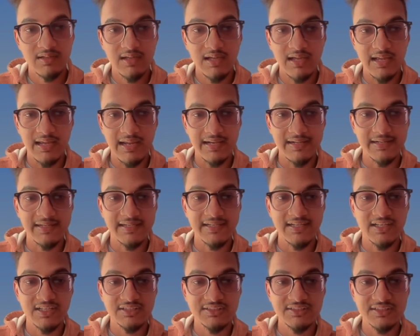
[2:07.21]
and it
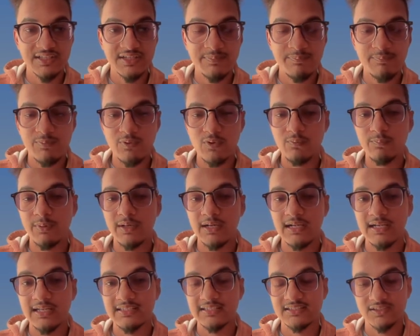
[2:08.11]
does not
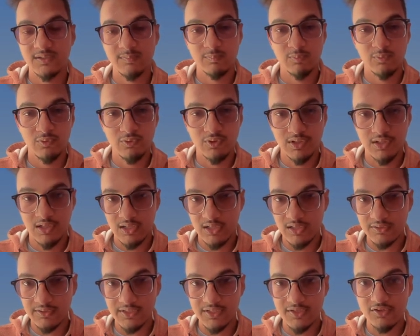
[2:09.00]
properly support
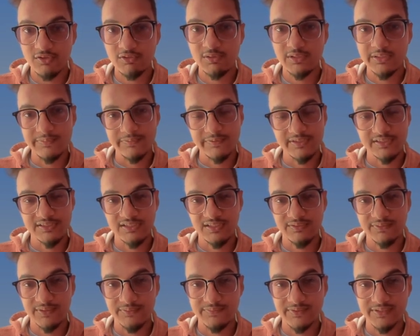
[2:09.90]
on the newer version
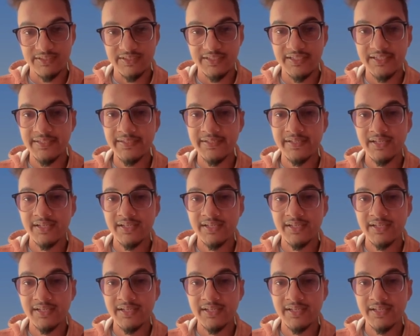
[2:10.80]
of Obsidian.